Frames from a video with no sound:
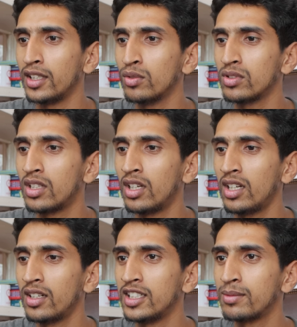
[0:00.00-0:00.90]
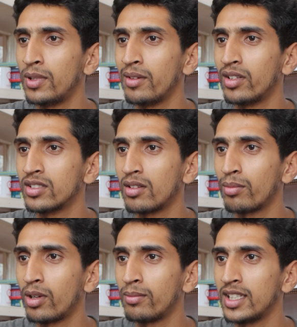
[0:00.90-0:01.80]
use the display
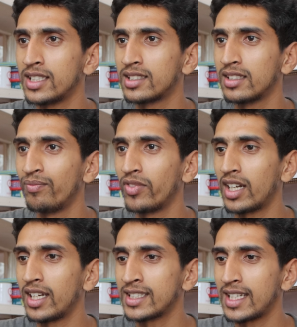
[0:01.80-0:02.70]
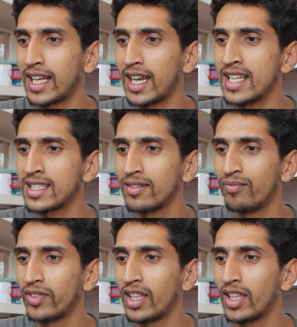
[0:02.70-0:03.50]
function from this Tesla class,